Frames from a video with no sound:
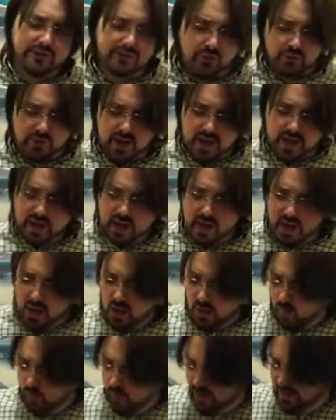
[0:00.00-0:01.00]
okay,
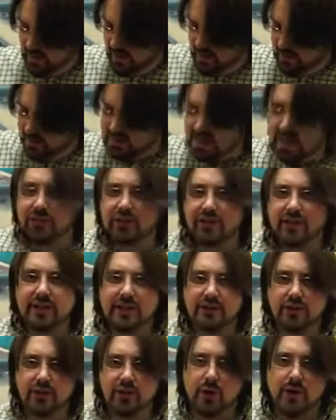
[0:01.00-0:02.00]
what they
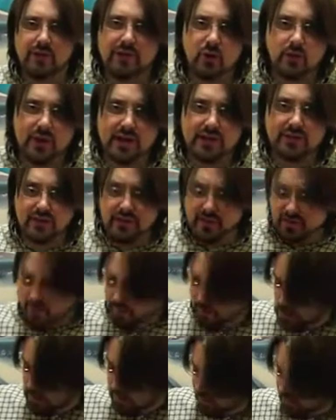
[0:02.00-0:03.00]
essentially do, everyone has a
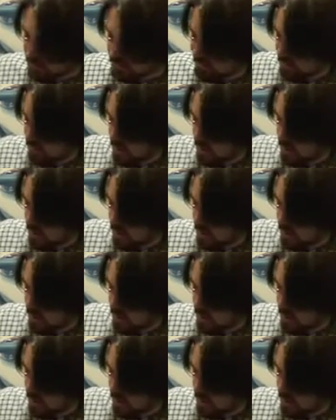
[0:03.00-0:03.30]
different purpose.